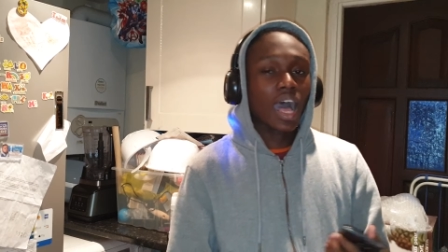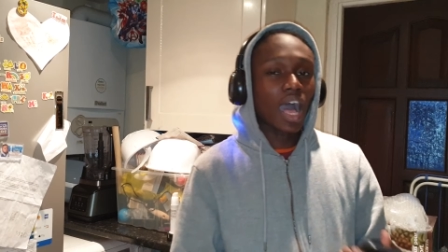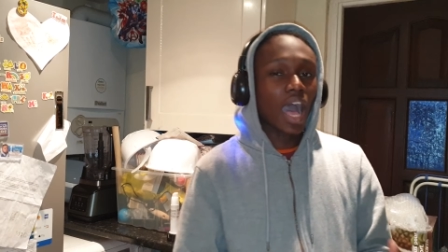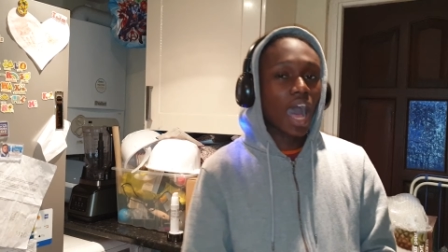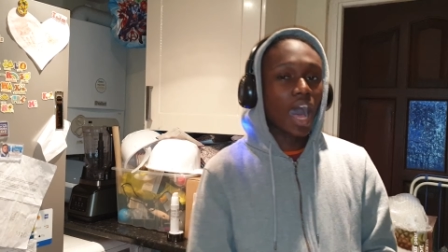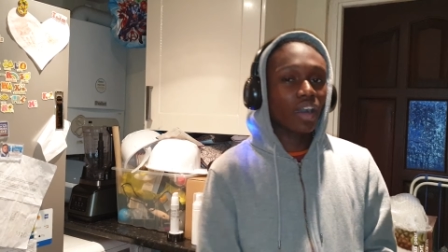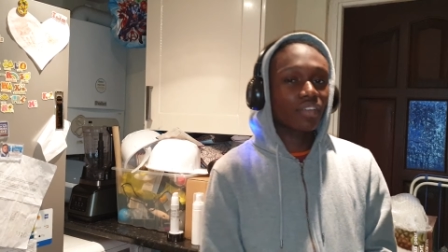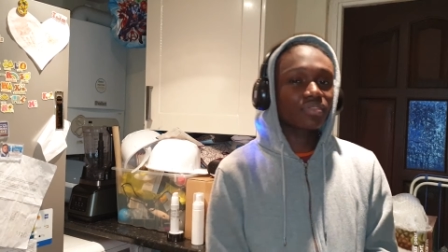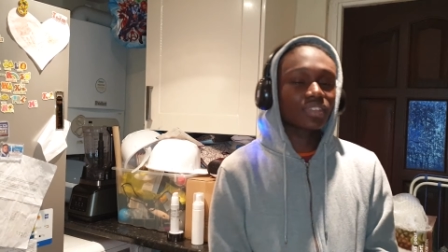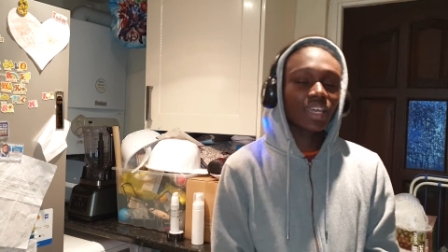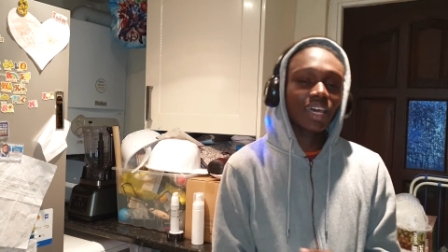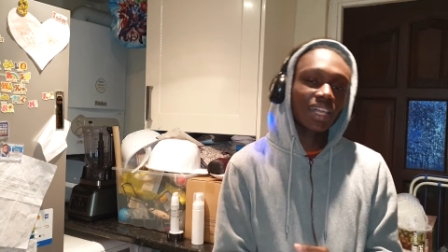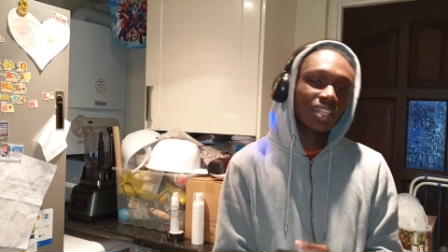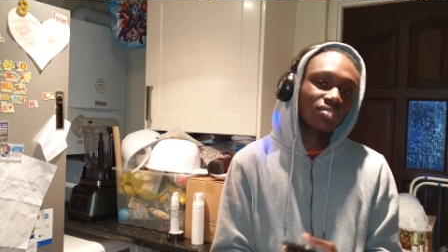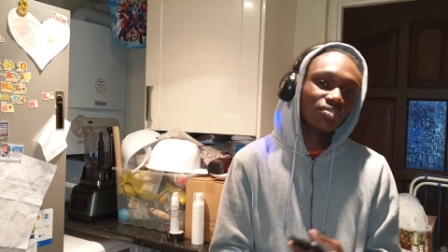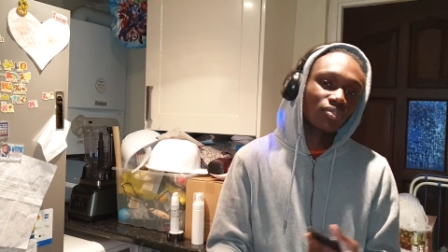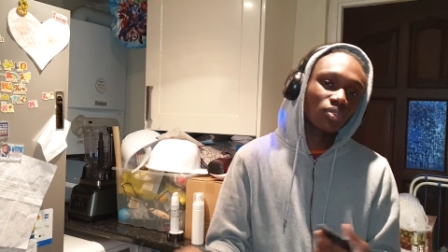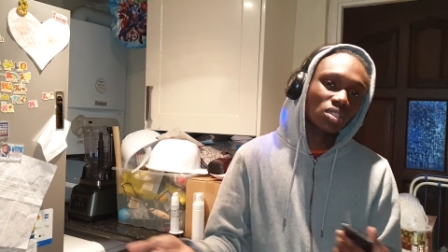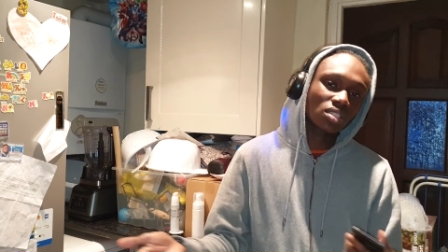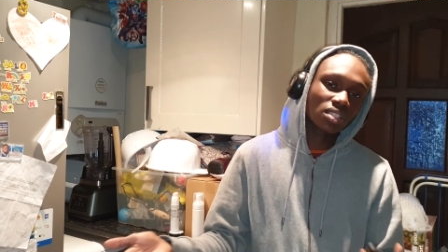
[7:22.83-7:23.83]
have that
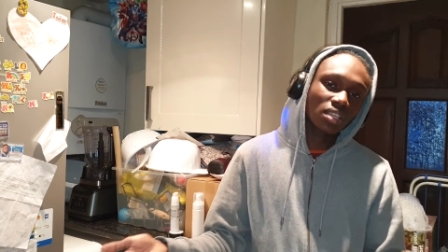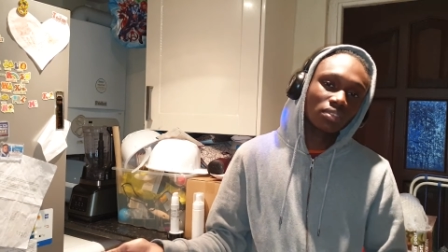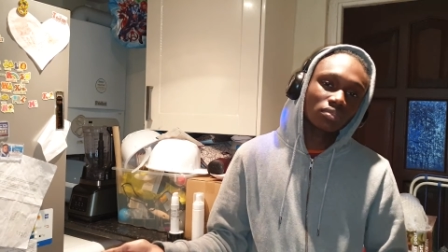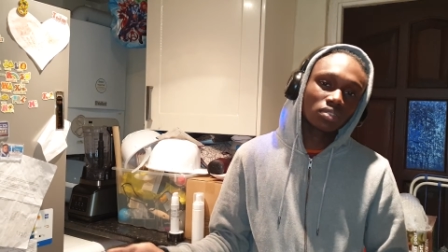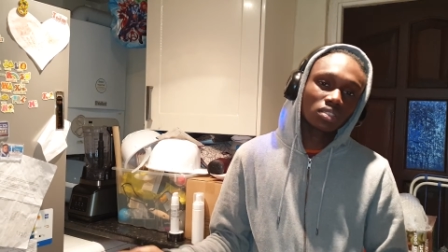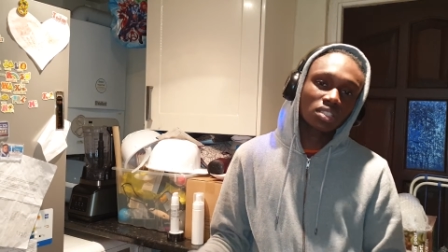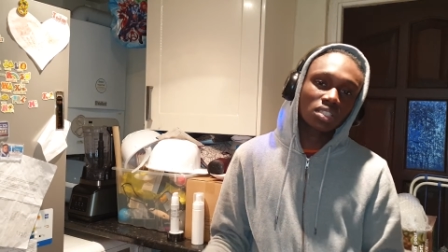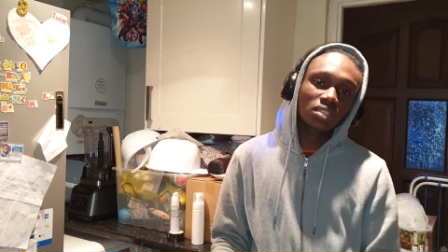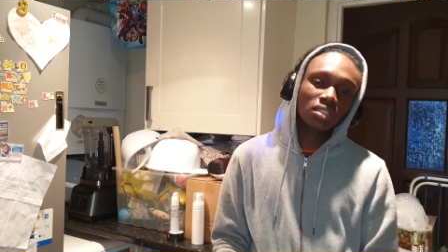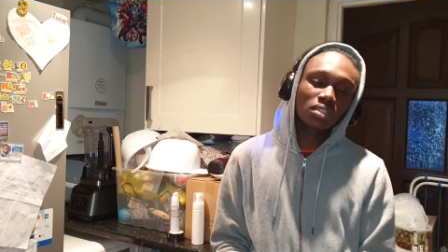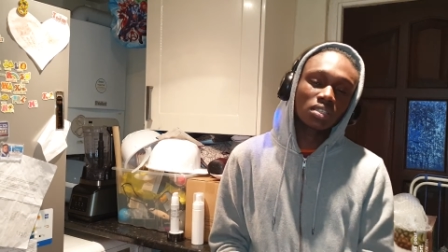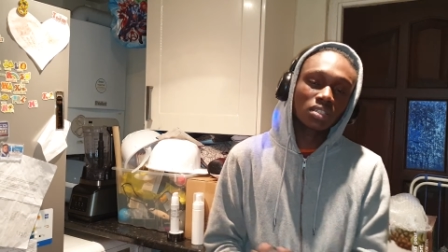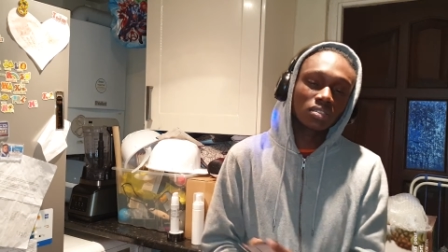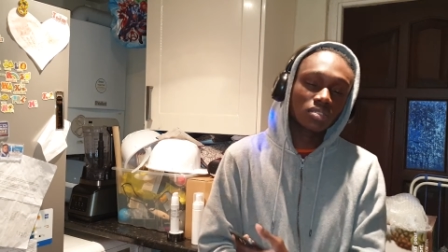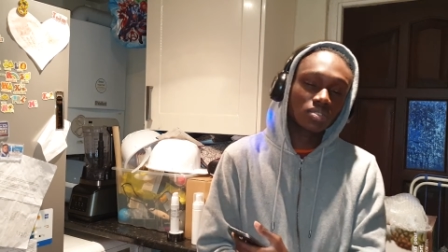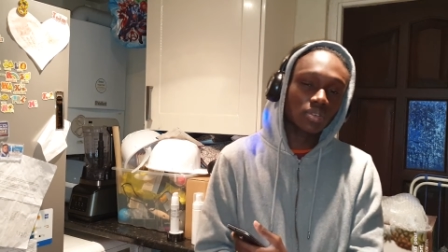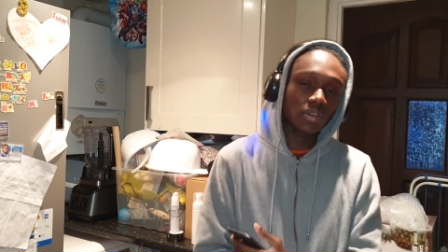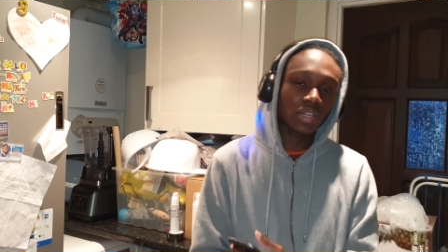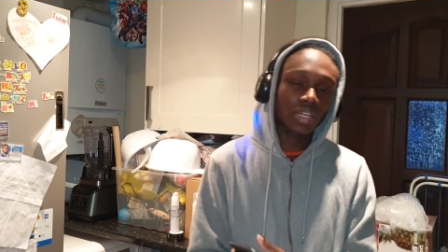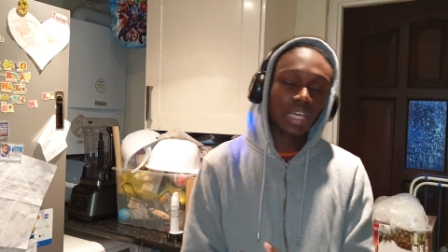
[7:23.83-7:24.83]
for
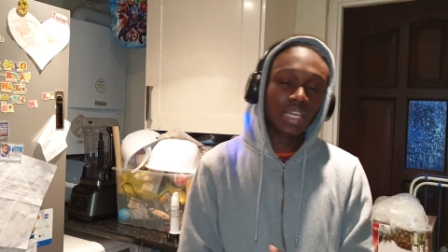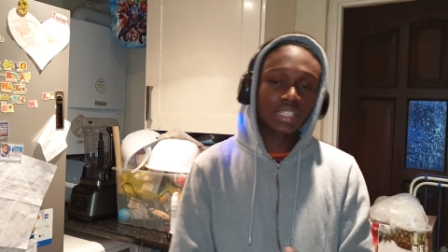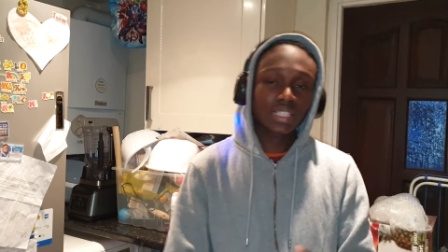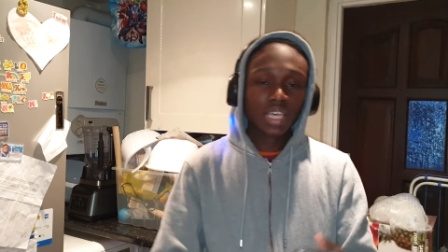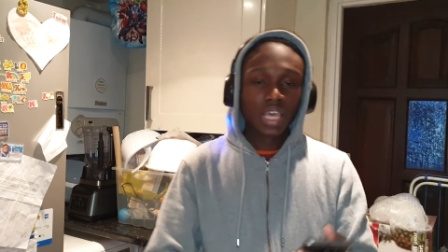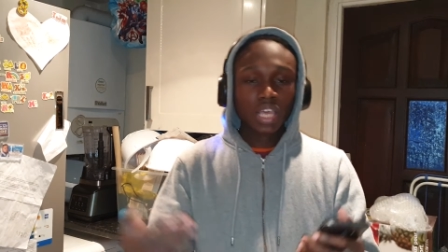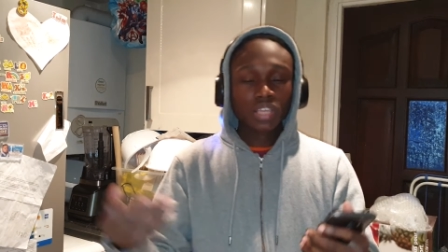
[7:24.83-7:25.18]
$70.